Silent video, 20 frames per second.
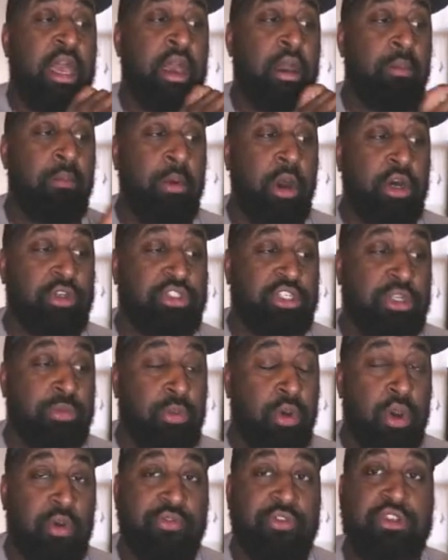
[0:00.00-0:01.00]
mulching
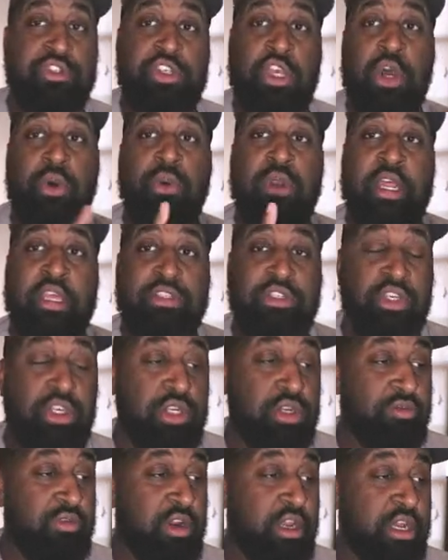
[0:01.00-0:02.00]
mower. If you saw when I
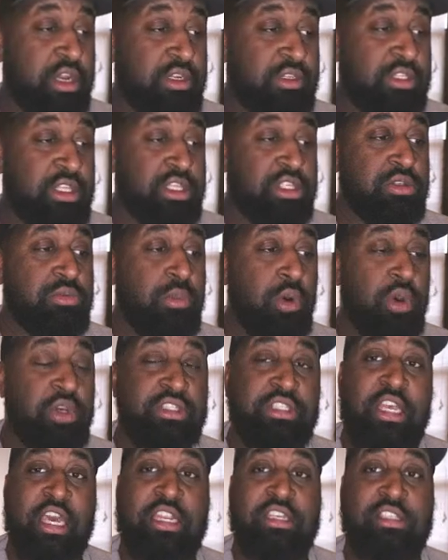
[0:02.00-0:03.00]
turned around, this mower
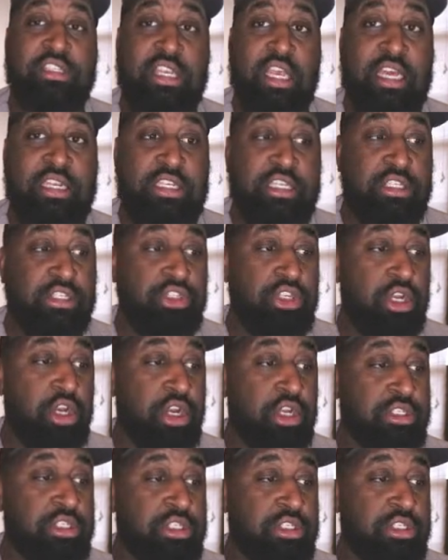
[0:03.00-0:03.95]
is not a side discharge.